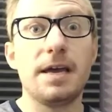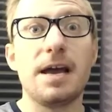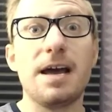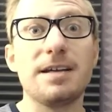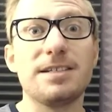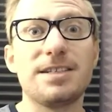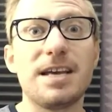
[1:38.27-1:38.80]
Hey
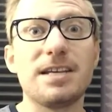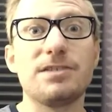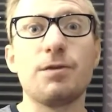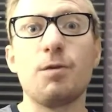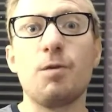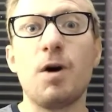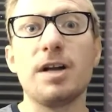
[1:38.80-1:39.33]
guys, thanks
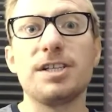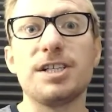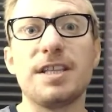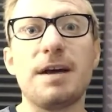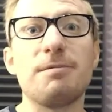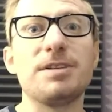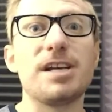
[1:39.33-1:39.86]
for watching.
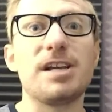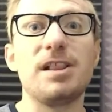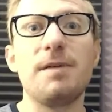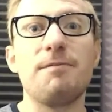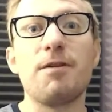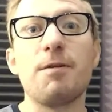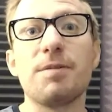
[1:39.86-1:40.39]
That was a
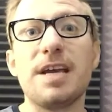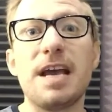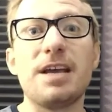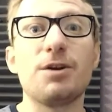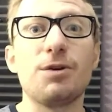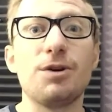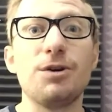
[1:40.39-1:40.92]
clip from
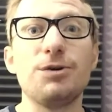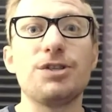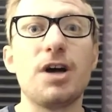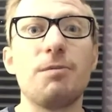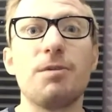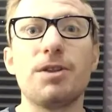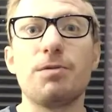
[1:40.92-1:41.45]
Get Your News
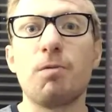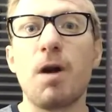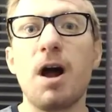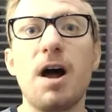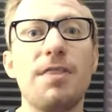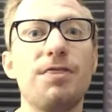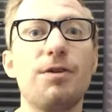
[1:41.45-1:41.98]
On With
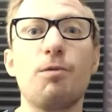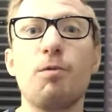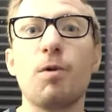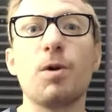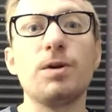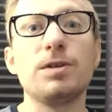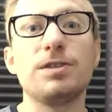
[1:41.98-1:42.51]
Ron, the
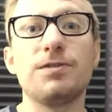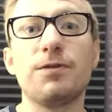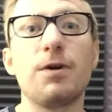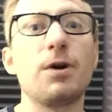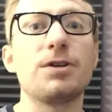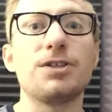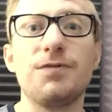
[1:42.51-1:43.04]
world's
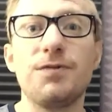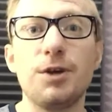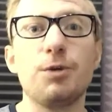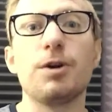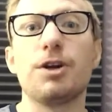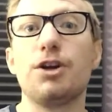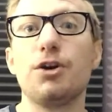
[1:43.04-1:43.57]
first
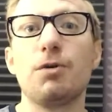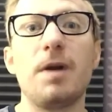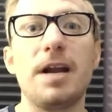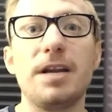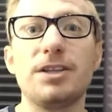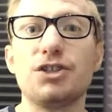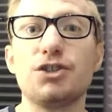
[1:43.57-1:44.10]

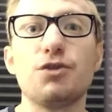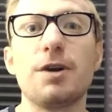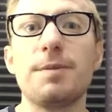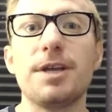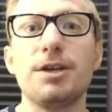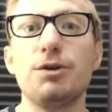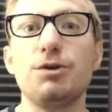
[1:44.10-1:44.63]
viewer-curated
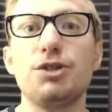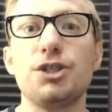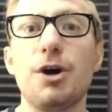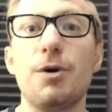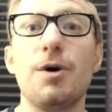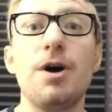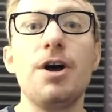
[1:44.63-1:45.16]
streaming news
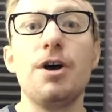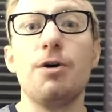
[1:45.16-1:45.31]
show.